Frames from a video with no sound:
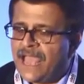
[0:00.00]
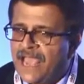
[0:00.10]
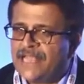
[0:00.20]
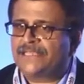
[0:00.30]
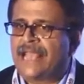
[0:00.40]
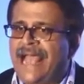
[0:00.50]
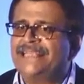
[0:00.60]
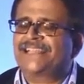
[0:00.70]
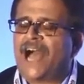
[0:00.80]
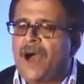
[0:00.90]
is,
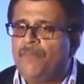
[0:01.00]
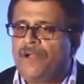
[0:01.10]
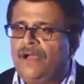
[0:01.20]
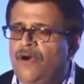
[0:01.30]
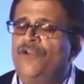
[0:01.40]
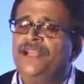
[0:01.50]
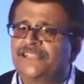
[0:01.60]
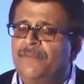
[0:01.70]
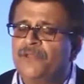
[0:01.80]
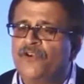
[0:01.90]
has or is
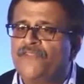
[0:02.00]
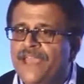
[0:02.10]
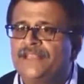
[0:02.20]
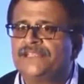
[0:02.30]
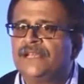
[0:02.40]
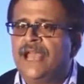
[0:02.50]
coming of age.